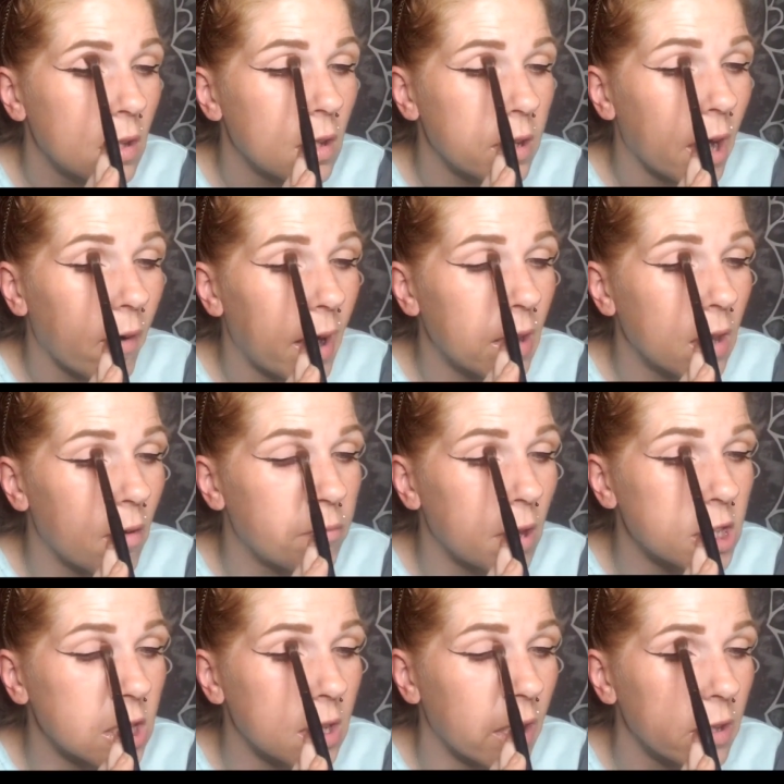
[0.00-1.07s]
Now, I love
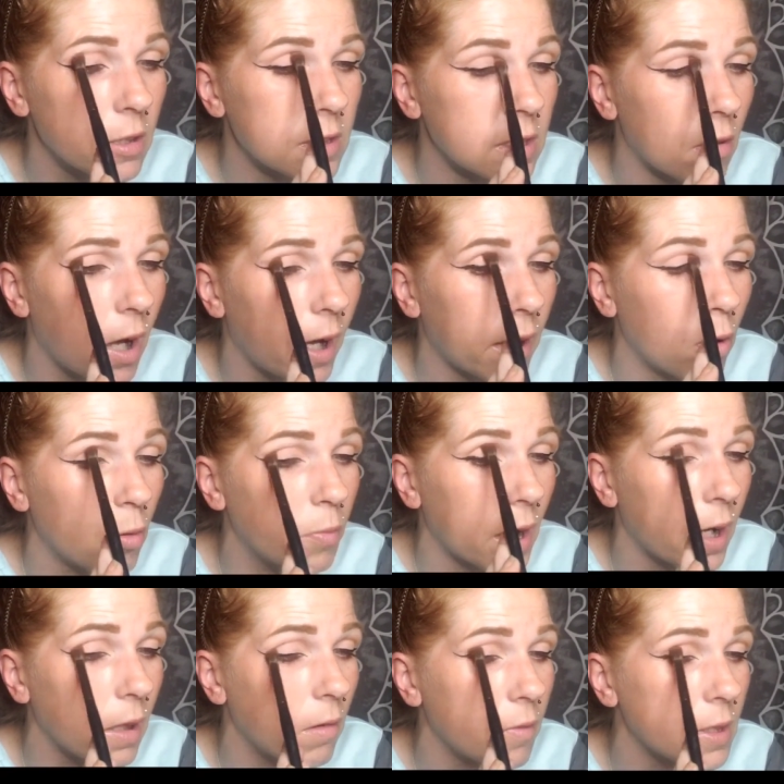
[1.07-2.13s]
blushy colors, so I hope that
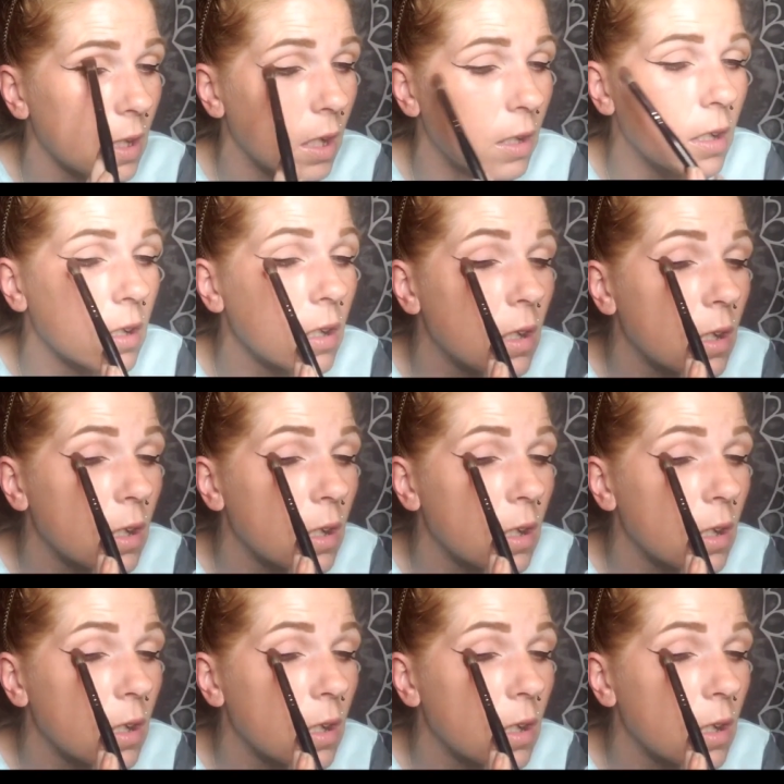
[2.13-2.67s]
I love this color.